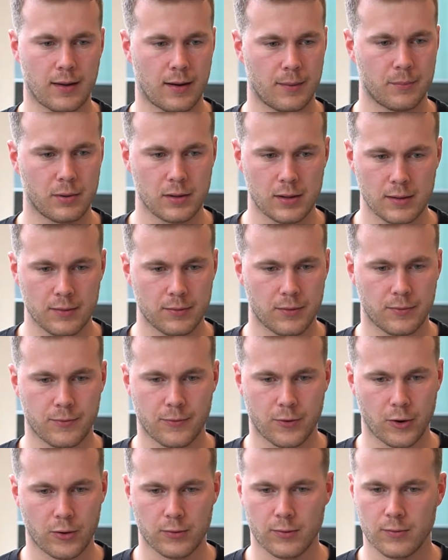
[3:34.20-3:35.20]
I believe the
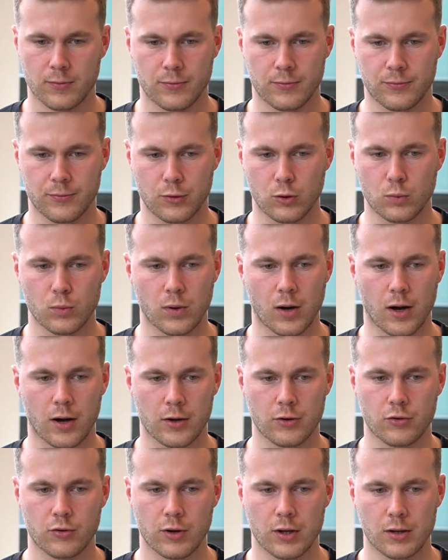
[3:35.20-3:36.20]
first few
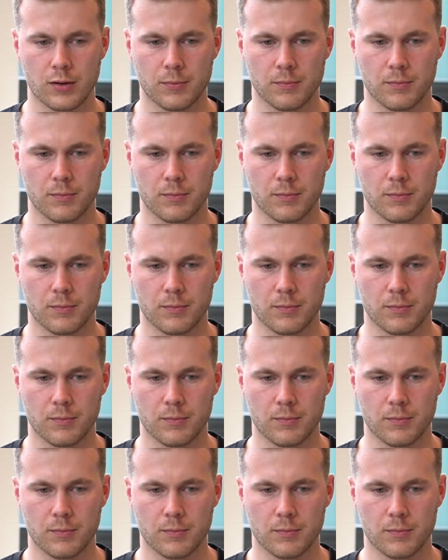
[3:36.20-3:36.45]
hundred,